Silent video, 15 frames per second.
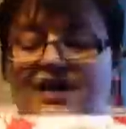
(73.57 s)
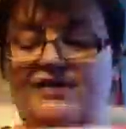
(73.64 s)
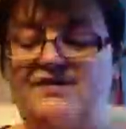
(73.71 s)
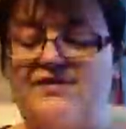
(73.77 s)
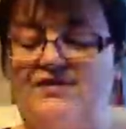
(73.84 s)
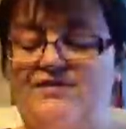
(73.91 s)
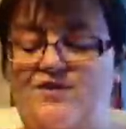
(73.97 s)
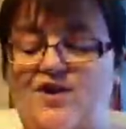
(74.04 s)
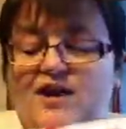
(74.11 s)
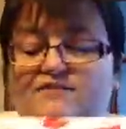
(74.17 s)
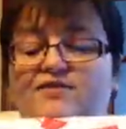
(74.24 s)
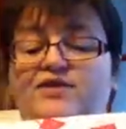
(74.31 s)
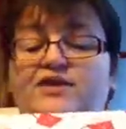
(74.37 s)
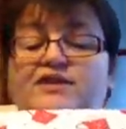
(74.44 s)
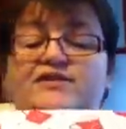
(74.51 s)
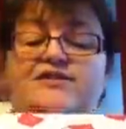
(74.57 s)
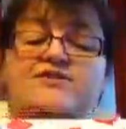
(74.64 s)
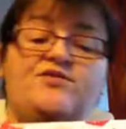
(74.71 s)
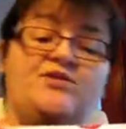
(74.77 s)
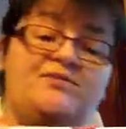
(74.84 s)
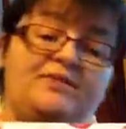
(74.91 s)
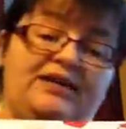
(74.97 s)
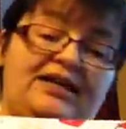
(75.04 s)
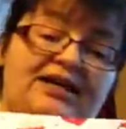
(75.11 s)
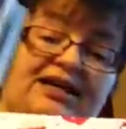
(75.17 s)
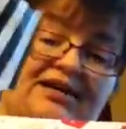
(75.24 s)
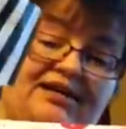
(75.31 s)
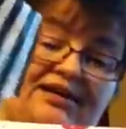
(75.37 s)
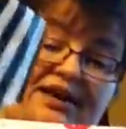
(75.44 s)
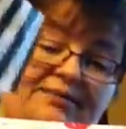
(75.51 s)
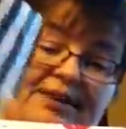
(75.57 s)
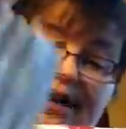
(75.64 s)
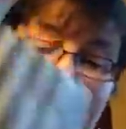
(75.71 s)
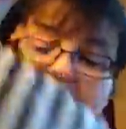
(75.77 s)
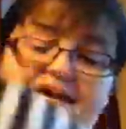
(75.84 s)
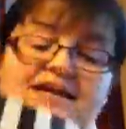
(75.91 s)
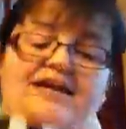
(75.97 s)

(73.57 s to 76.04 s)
everything's normally in the bag